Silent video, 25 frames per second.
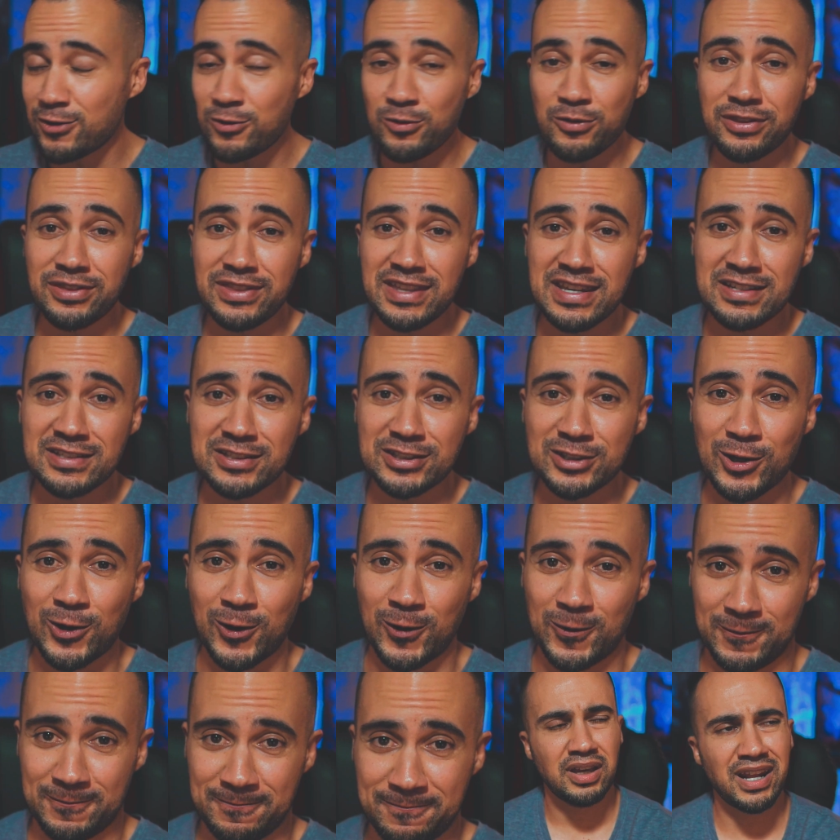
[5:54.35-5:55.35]
don't think
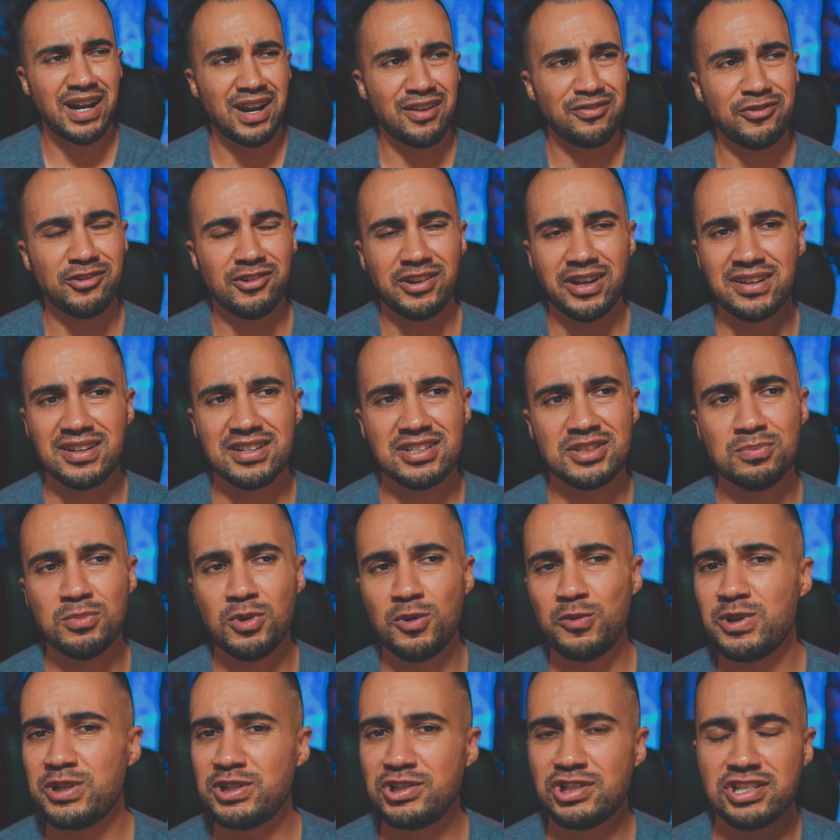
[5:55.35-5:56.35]
so. And I feel like this
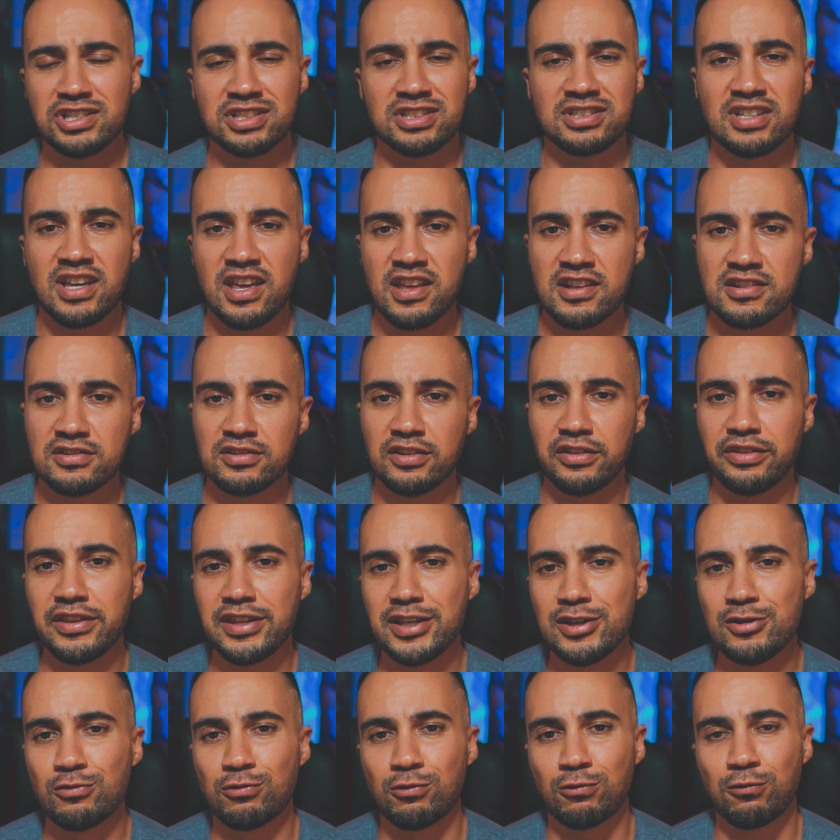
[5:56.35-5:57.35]
movie just sends
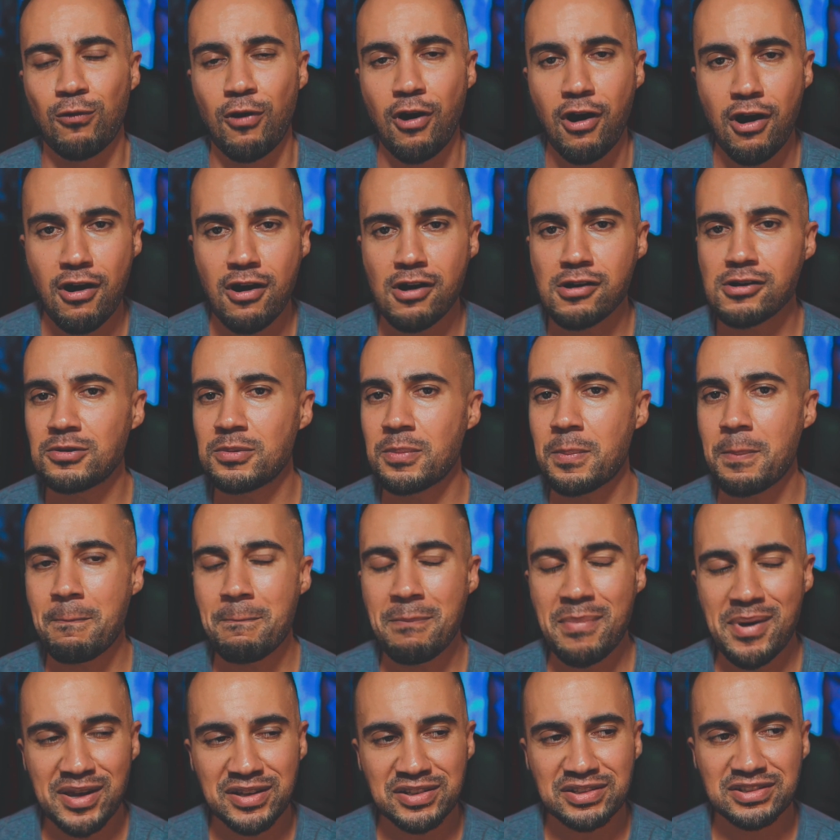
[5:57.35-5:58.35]
the wrong
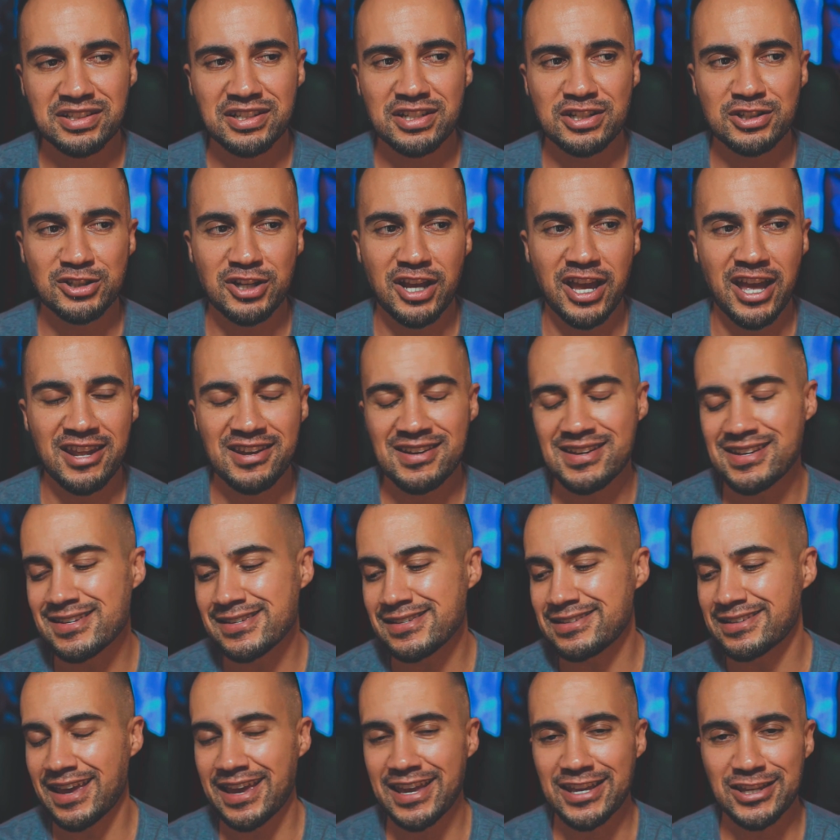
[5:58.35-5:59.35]
message and
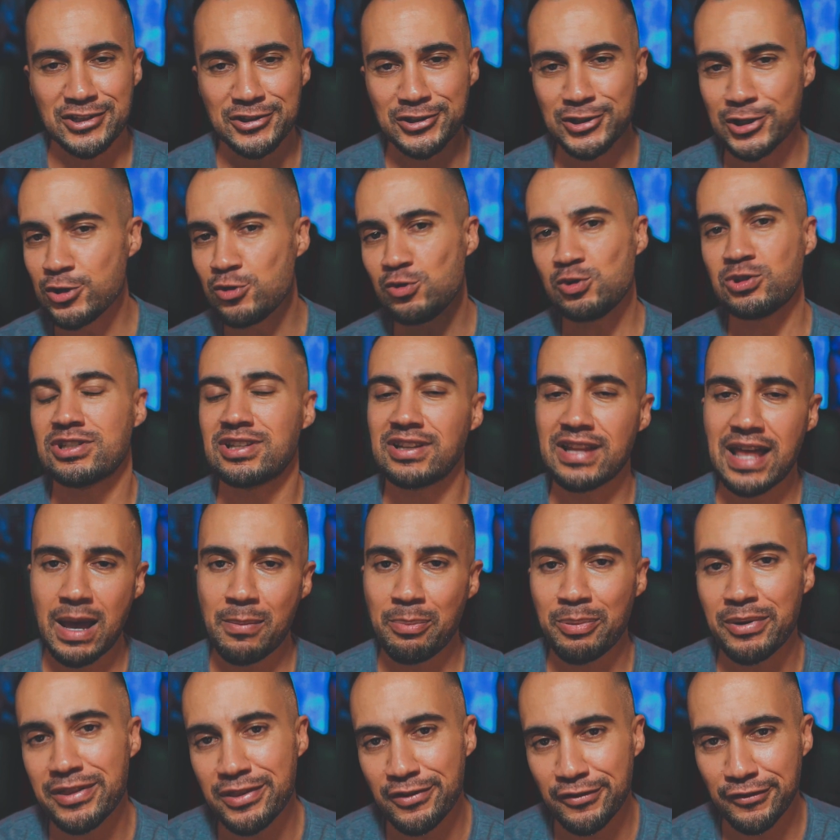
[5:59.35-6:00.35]
is a huge
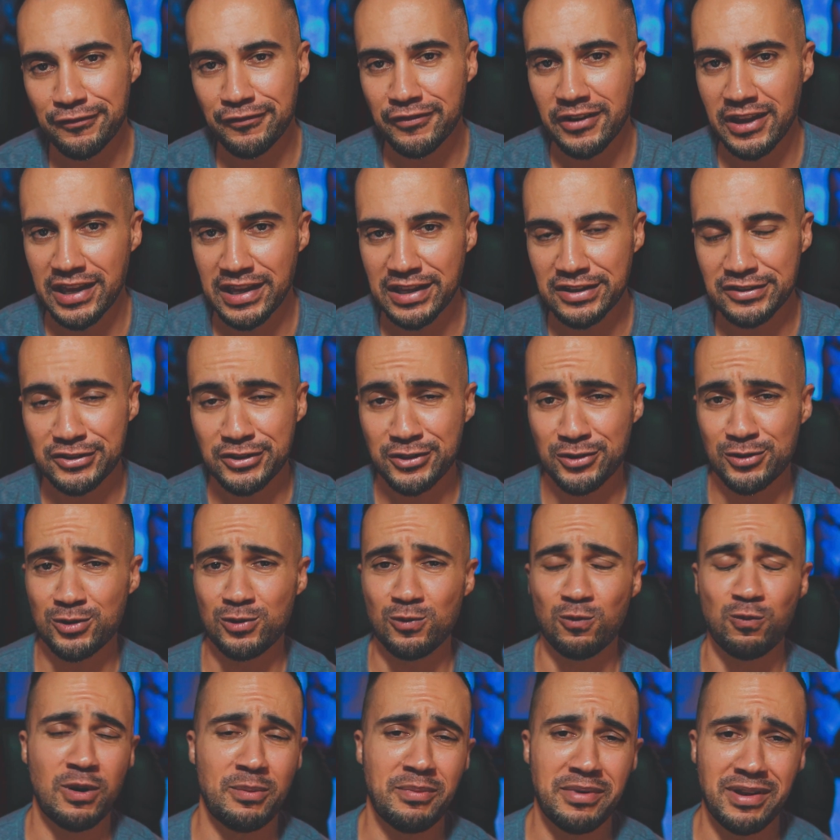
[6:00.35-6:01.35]
slap in the face
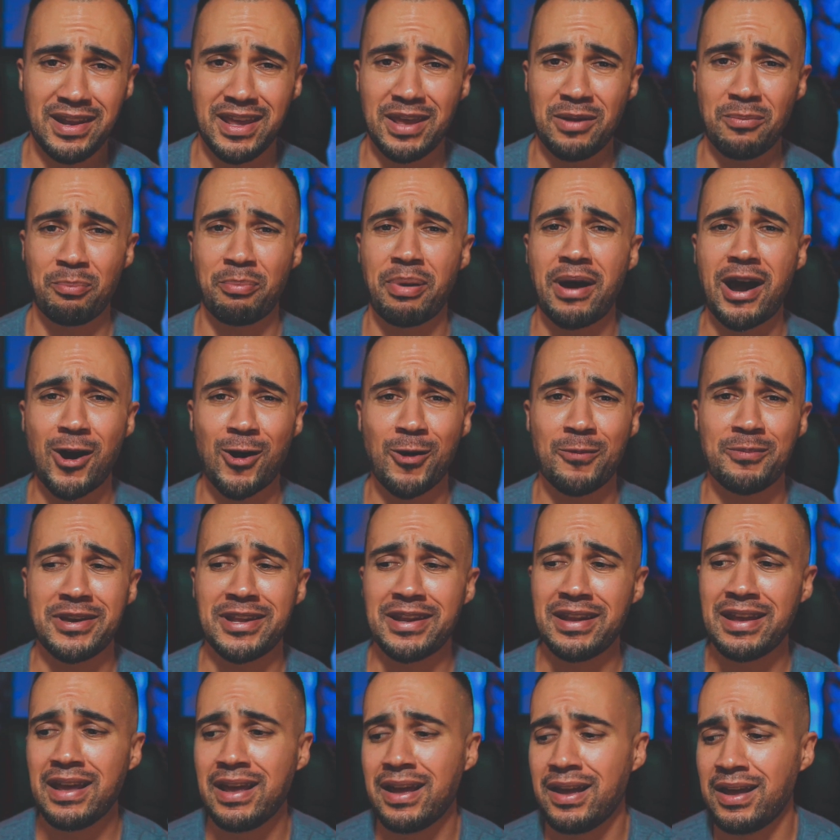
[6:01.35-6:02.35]
to women
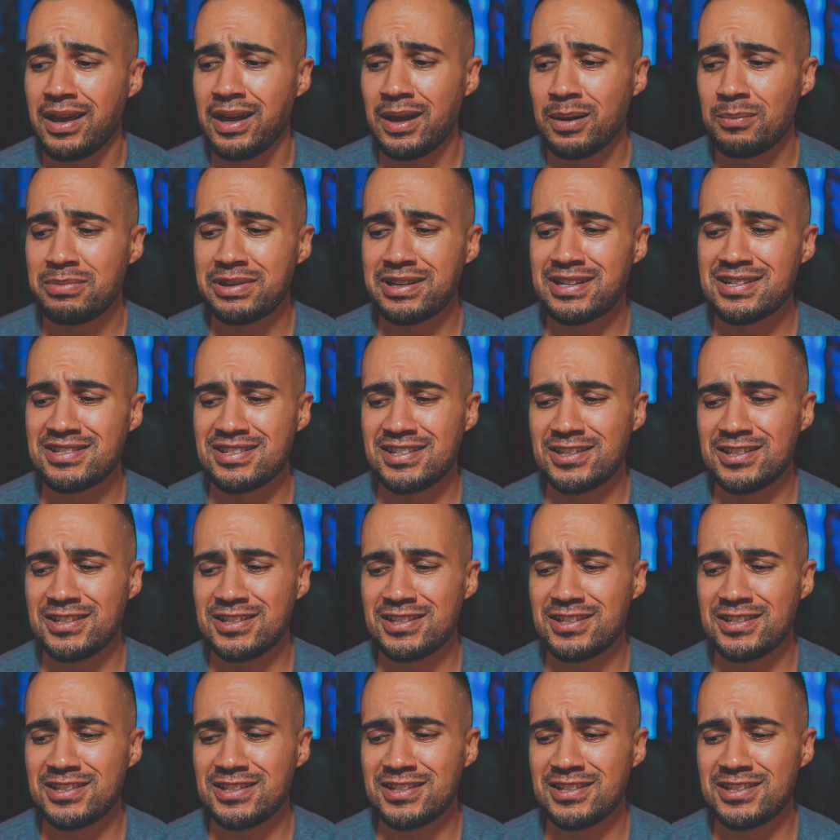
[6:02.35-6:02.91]
empowerment, because